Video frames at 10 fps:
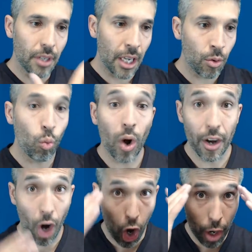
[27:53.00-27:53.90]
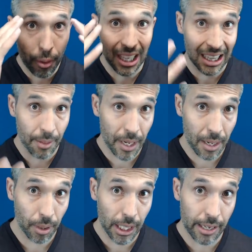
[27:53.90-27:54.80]
in what our
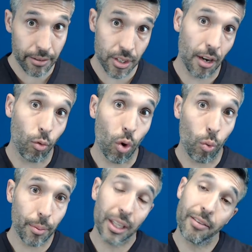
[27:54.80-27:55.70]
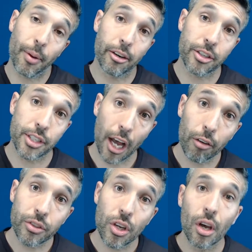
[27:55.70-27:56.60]
limiting beliefs of what we believe about
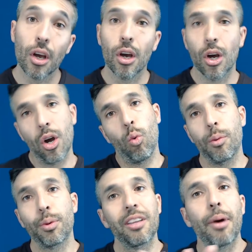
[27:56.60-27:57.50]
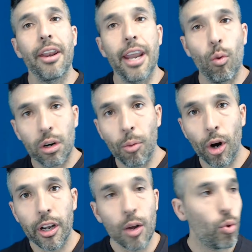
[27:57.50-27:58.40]
ourselves, we believe about network
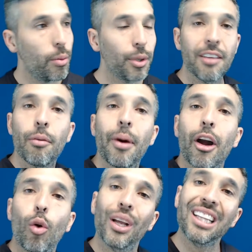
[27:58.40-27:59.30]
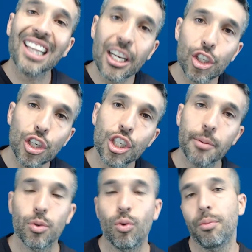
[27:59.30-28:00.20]
marketing, we believe about our
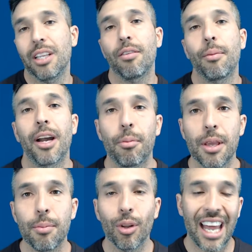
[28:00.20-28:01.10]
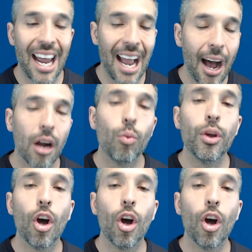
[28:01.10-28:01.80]
relationships, we believe about our people, and how do we